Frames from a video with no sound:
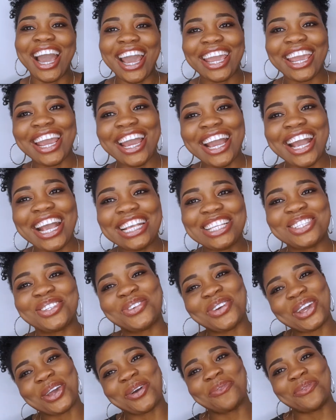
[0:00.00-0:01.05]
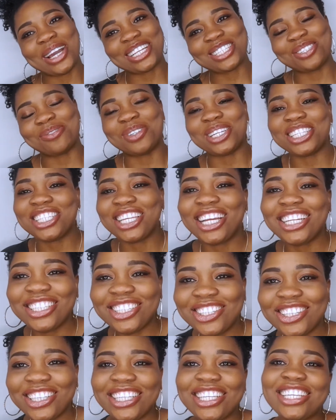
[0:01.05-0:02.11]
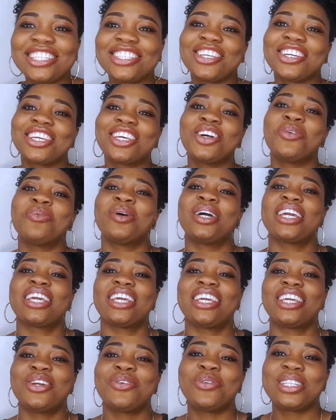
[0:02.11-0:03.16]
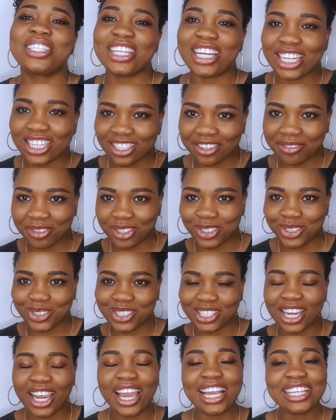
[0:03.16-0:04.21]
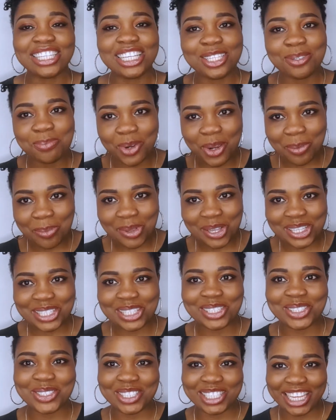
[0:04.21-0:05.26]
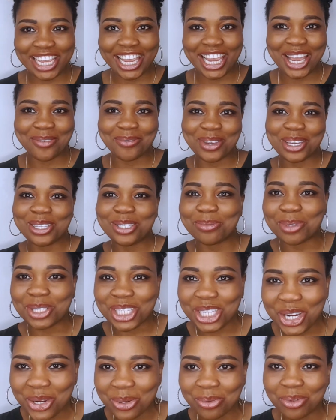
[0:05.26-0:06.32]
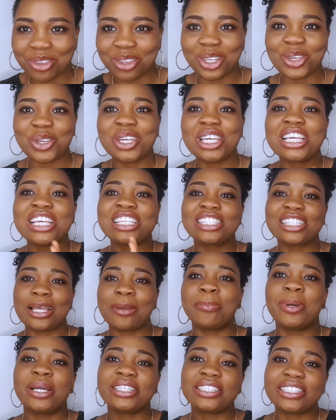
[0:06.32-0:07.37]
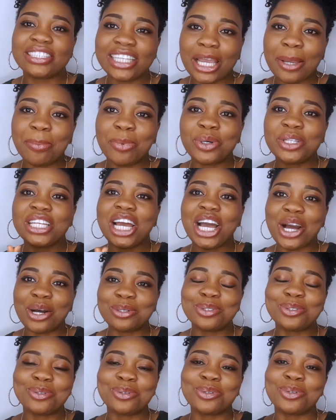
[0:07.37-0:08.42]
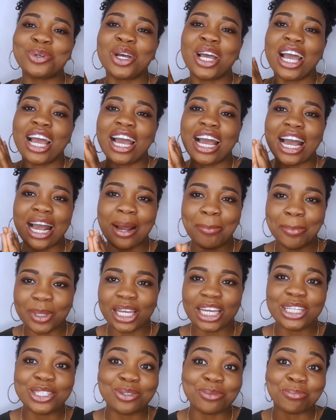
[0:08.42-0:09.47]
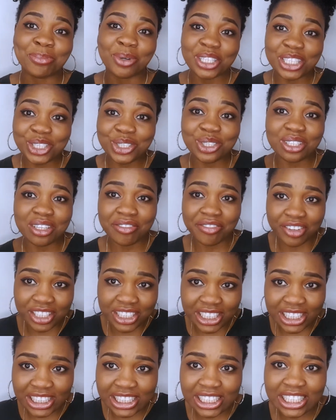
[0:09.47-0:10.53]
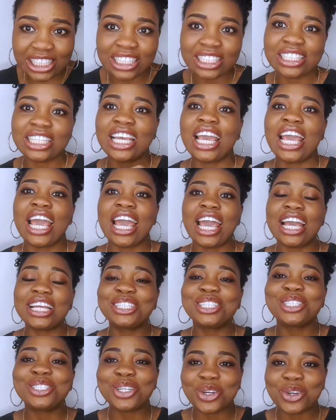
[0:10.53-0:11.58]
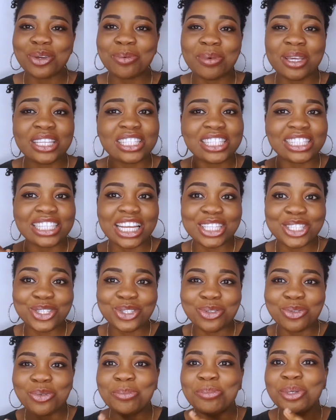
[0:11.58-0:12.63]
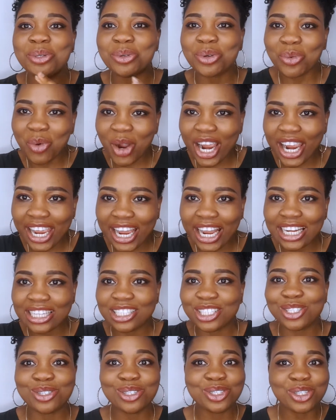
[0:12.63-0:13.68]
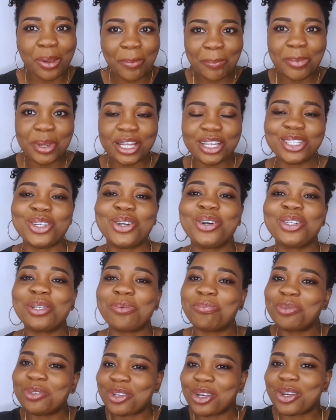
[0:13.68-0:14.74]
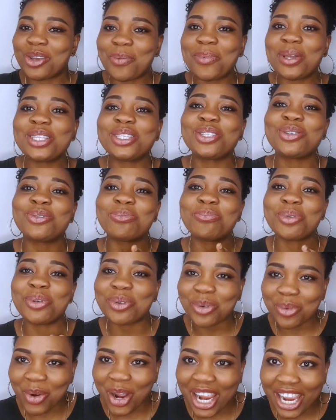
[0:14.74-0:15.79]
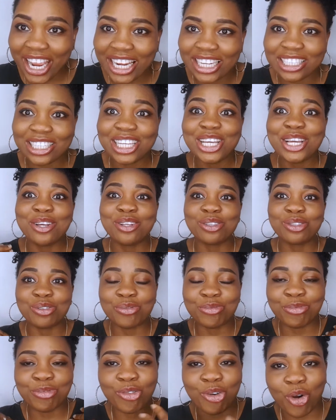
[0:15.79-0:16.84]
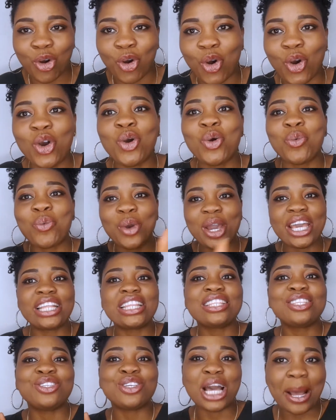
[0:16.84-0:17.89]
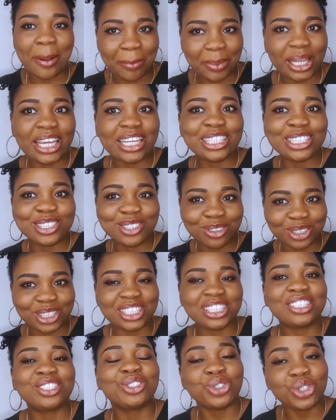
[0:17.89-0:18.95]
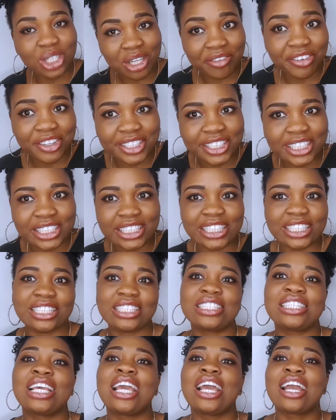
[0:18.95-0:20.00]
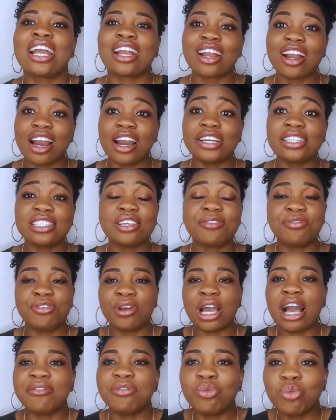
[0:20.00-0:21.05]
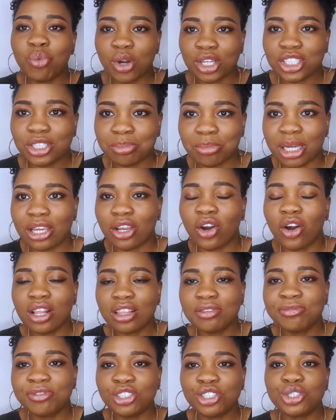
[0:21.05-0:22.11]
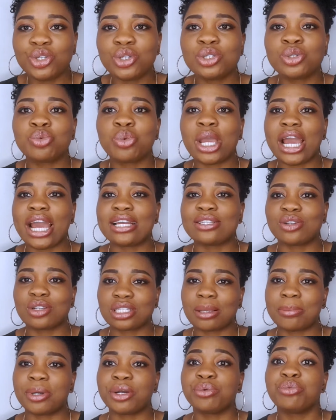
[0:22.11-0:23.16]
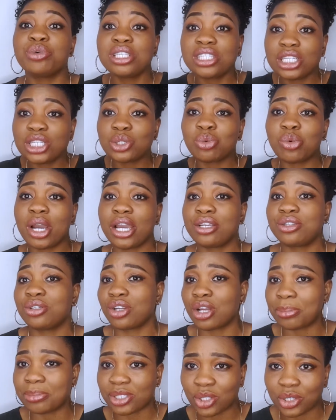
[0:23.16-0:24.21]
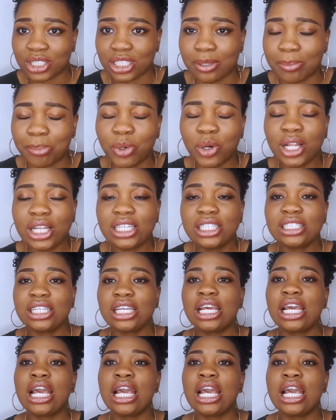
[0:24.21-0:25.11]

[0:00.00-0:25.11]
Hi guys, welcome back to my channel. It's your girl back again with another video. Guys, as promised, today I'm going to be sharing with you step by step on how to apply to Polish universities and the documents that you will be required to submit, or the documents you'll be required for when applying to these universities. Guys, if you haven't watched my other videos where I talked about reasons why you should come study in Poland